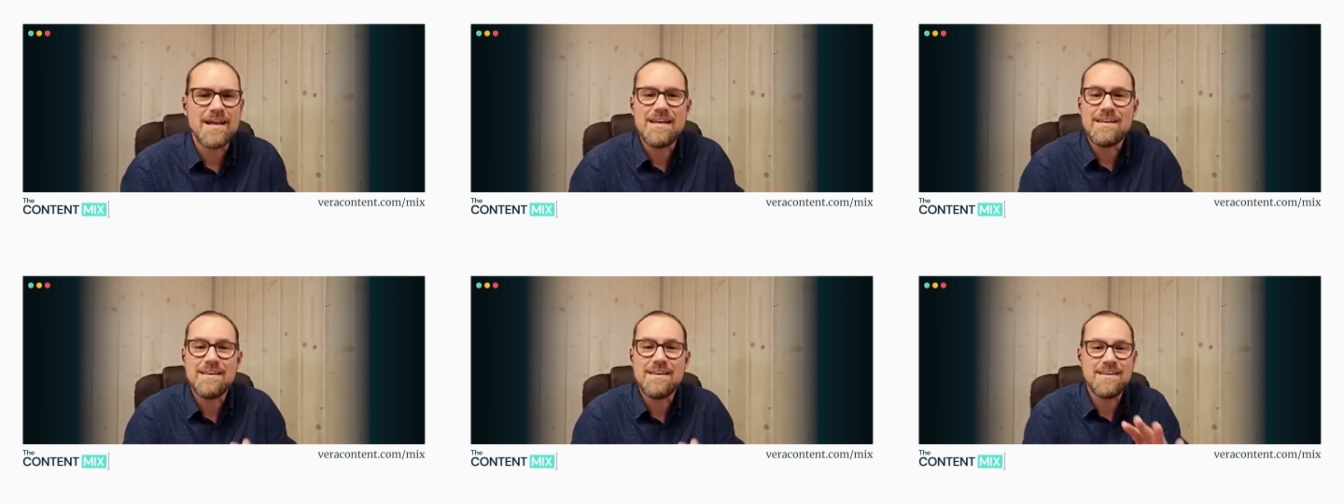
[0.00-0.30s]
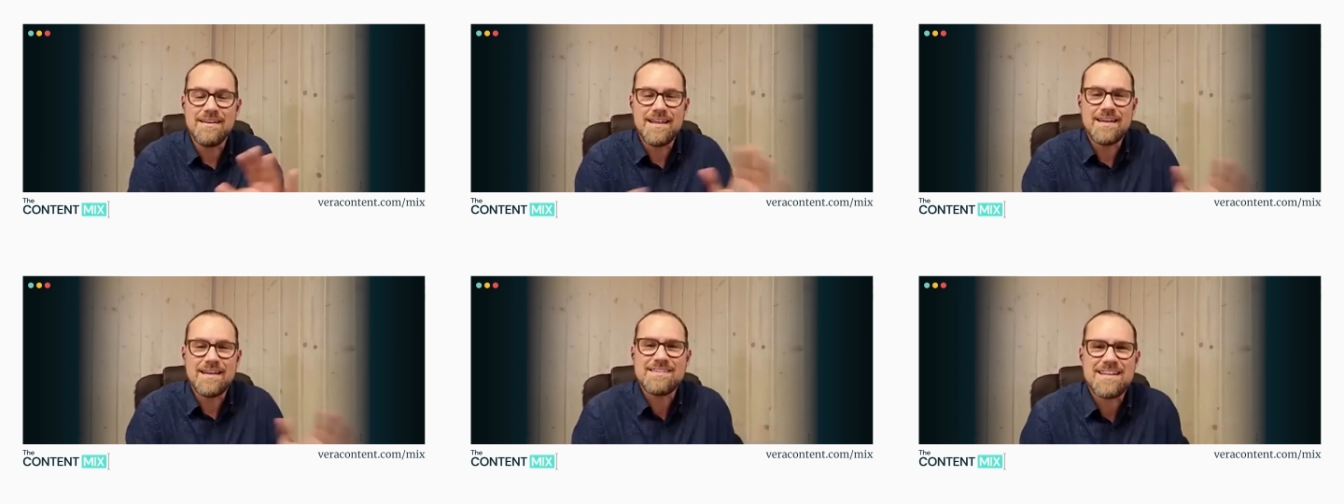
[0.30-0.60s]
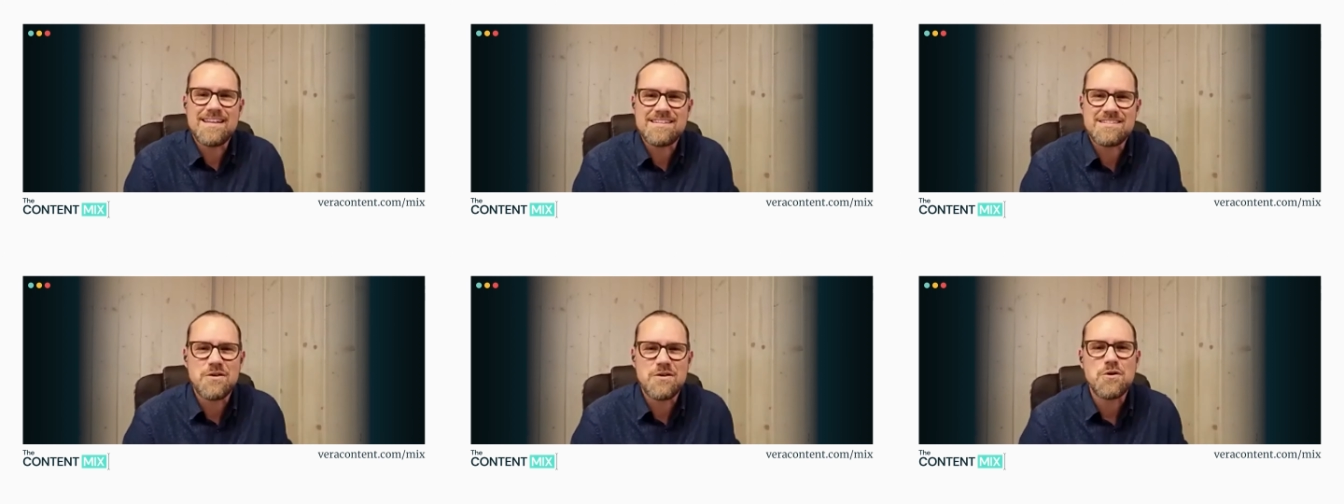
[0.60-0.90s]

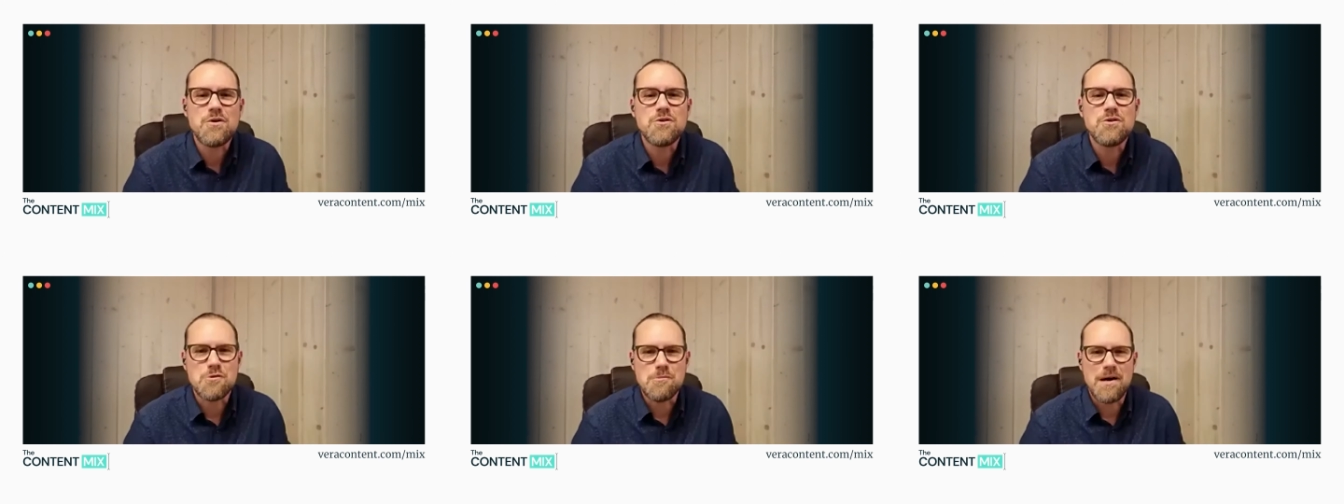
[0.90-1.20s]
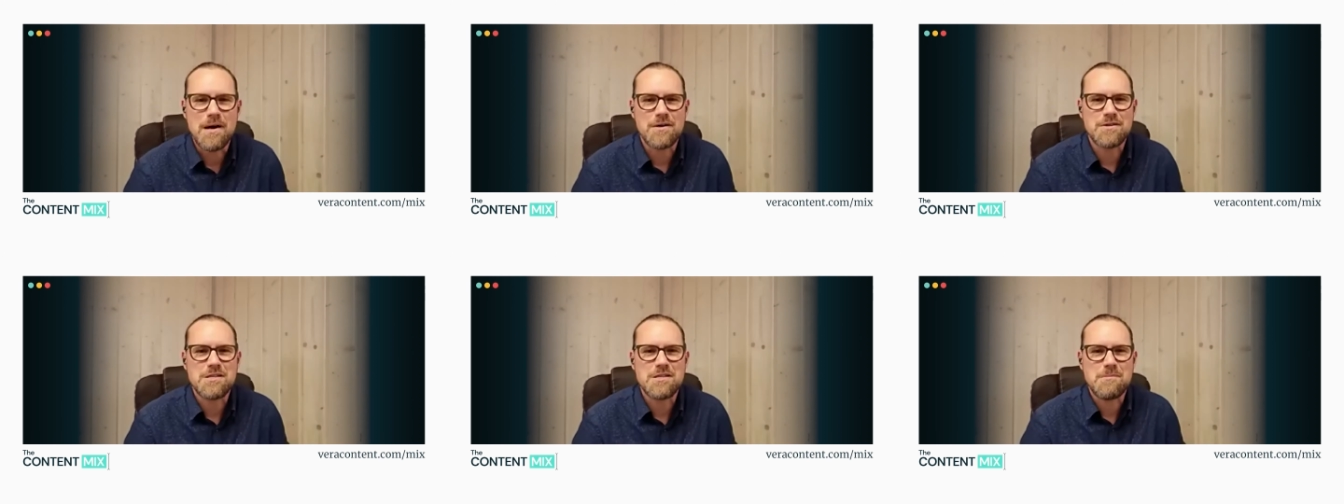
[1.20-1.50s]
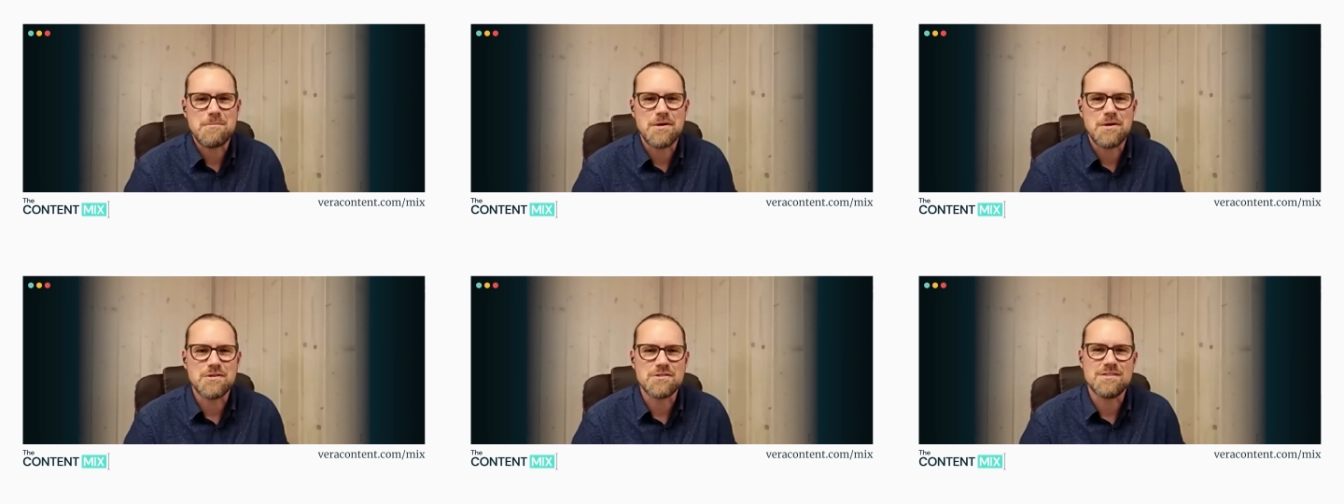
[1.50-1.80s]
that's no good to a marketing
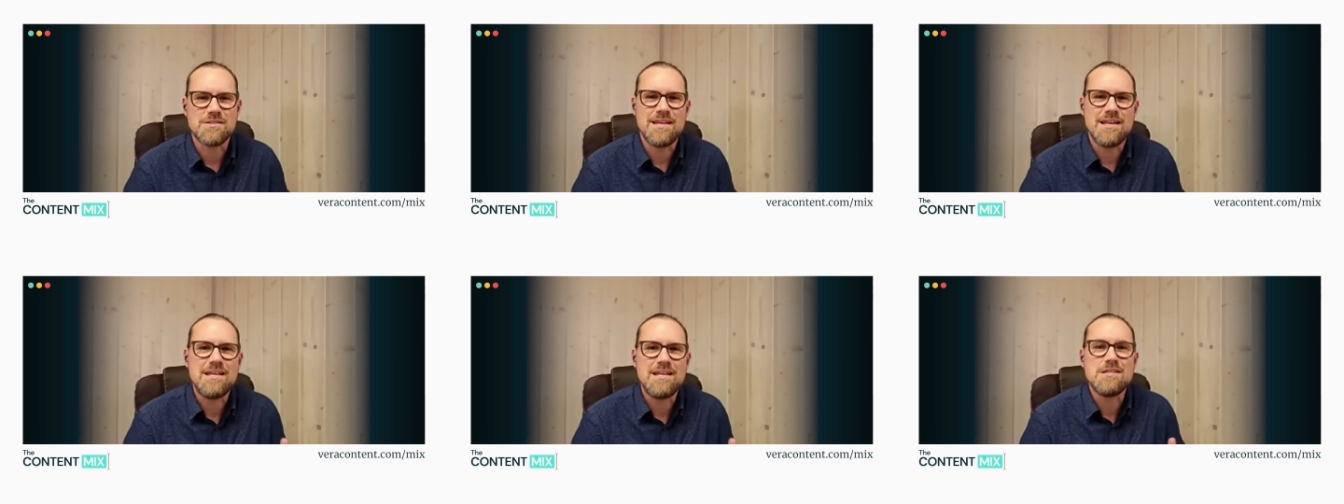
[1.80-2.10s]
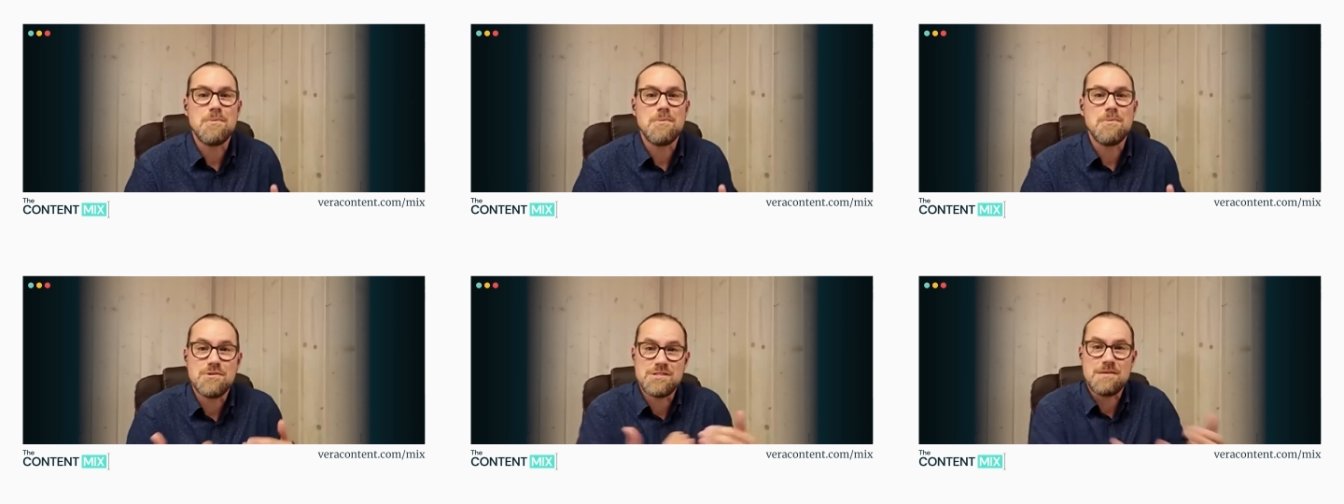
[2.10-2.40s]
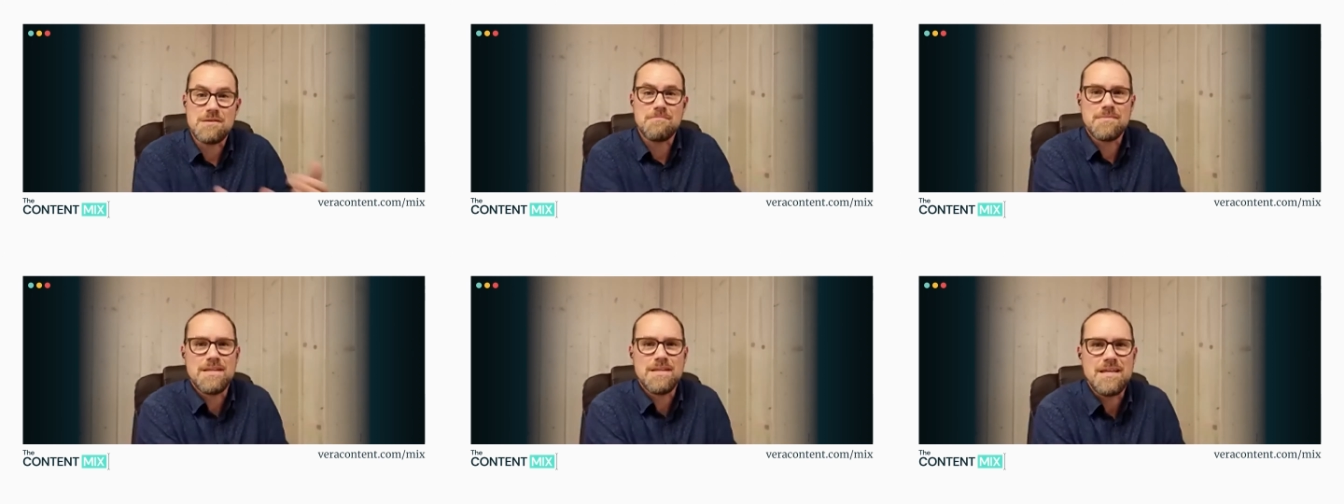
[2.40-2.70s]
person. They need to put
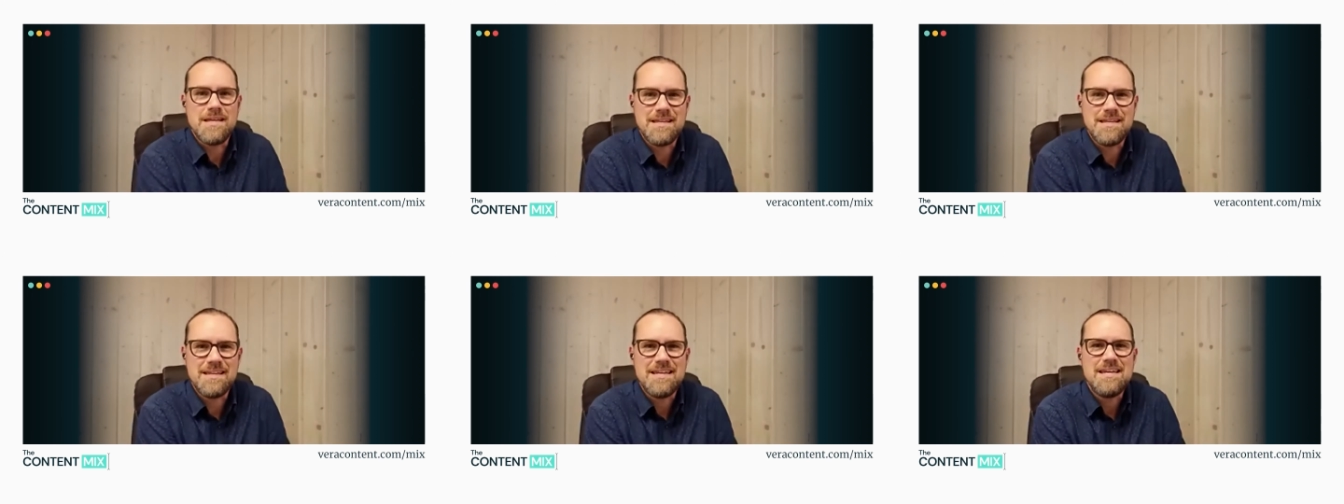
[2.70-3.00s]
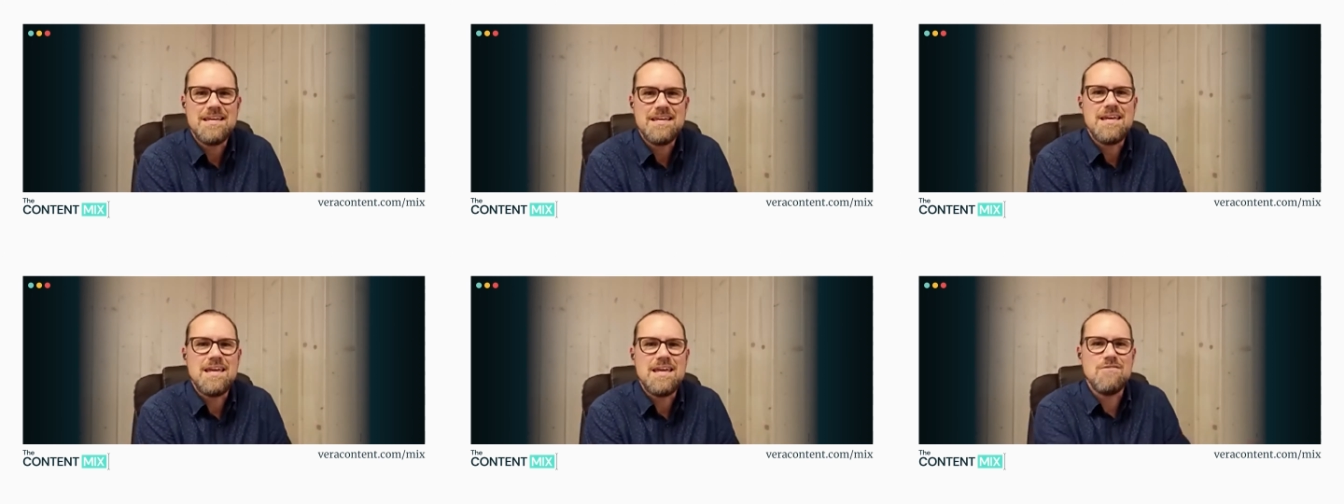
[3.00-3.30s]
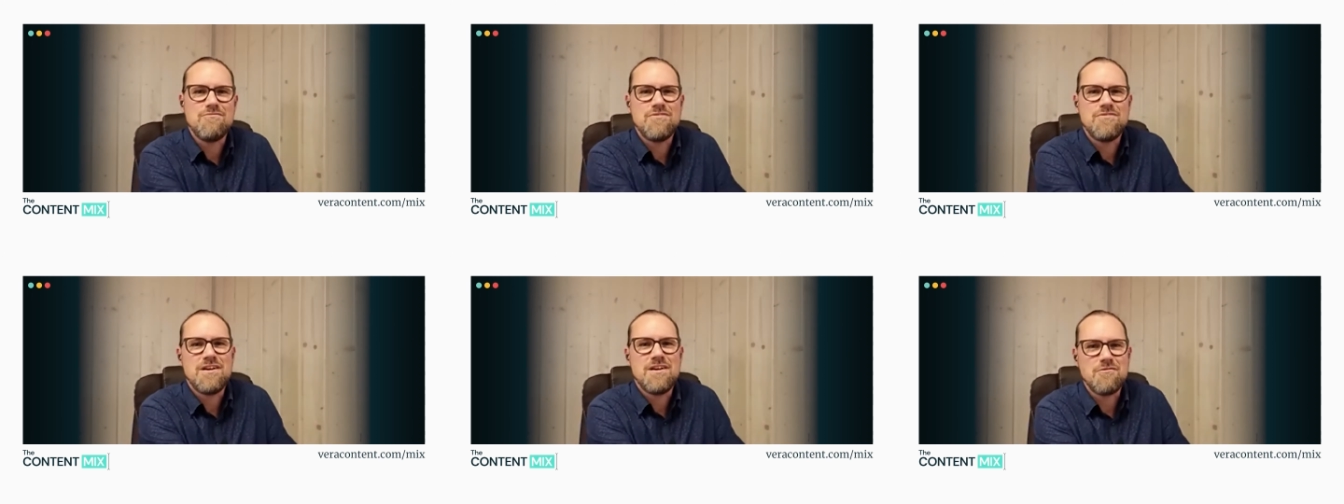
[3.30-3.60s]
something in
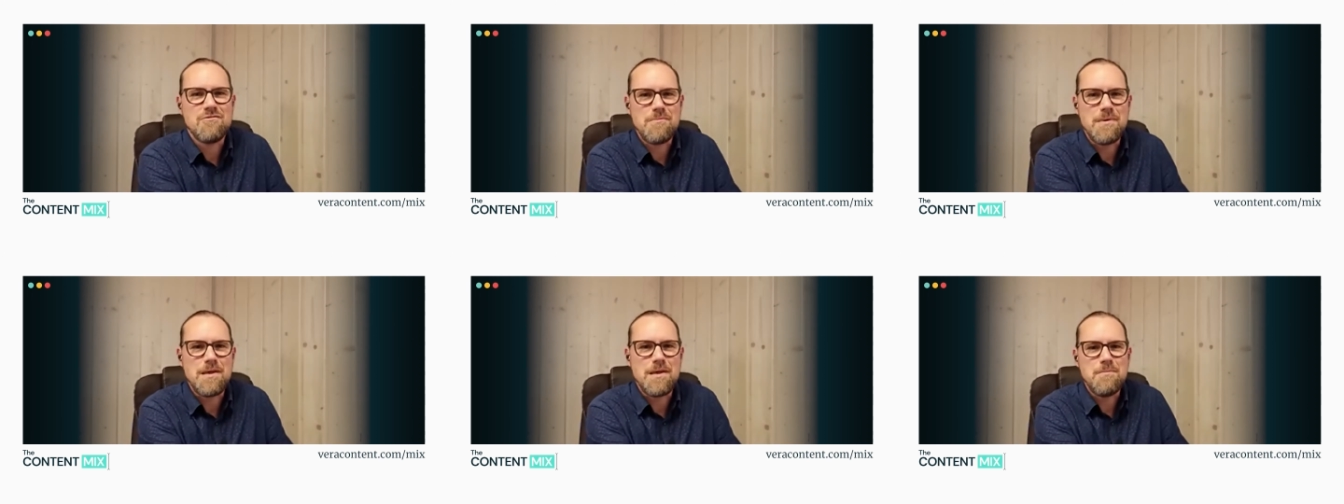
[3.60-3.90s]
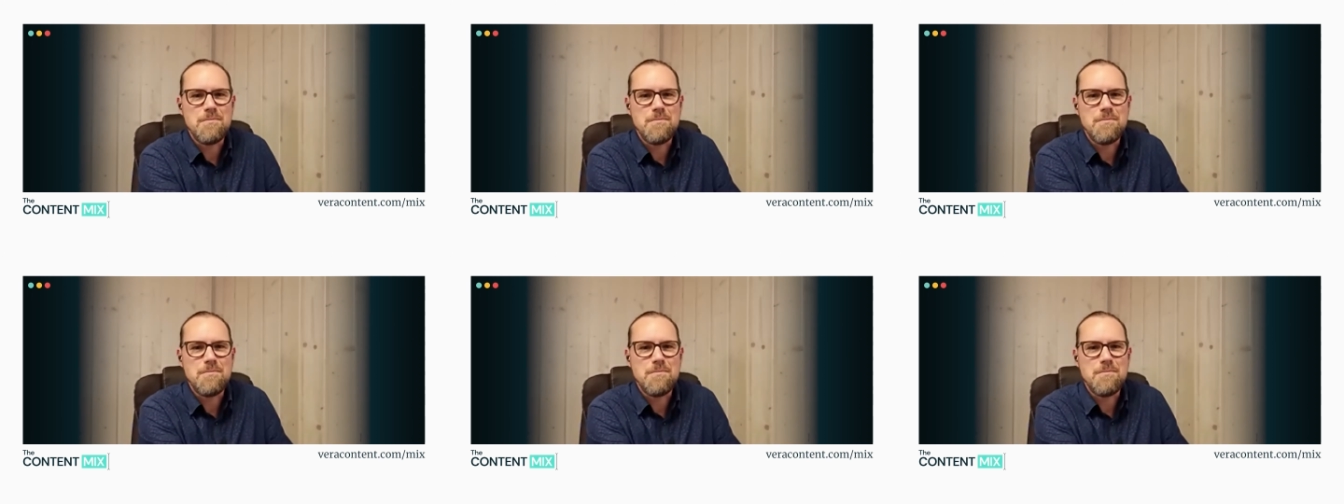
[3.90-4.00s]
front of people.